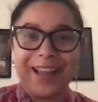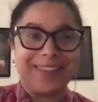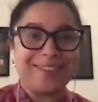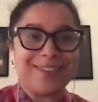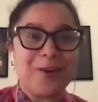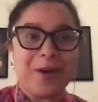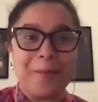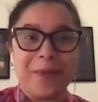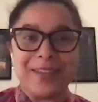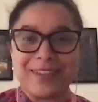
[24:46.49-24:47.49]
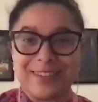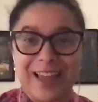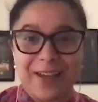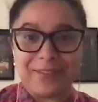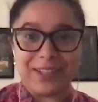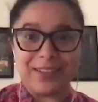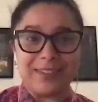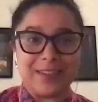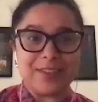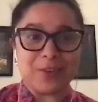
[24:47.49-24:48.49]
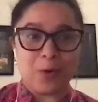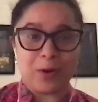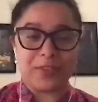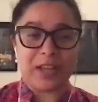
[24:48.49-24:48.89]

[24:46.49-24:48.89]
It's so amazing to have these discourse.